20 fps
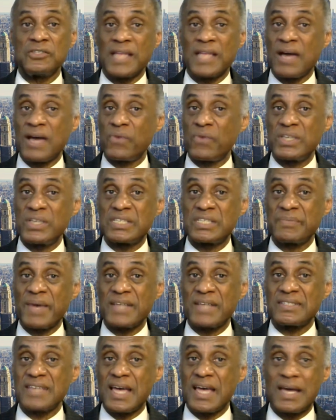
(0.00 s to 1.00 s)
You're not wasting
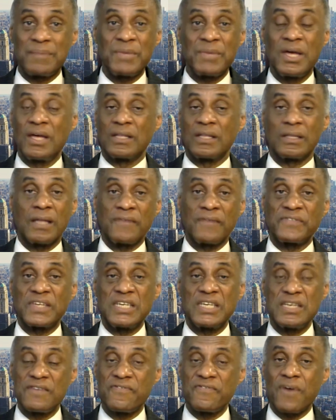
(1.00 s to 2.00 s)
my time. Love
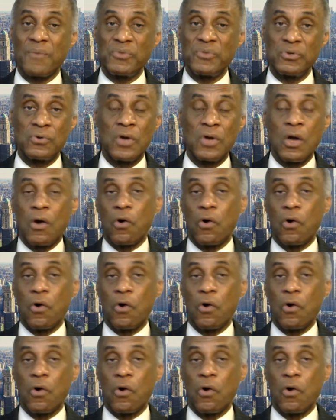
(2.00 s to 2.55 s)
to hear from you.